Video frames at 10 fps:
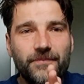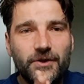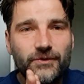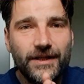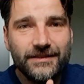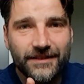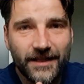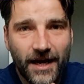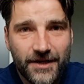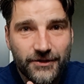create a
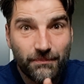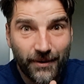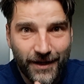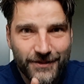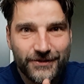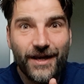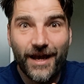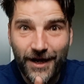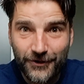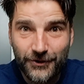nice base
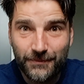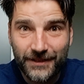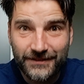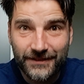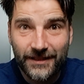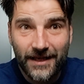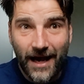air humidity.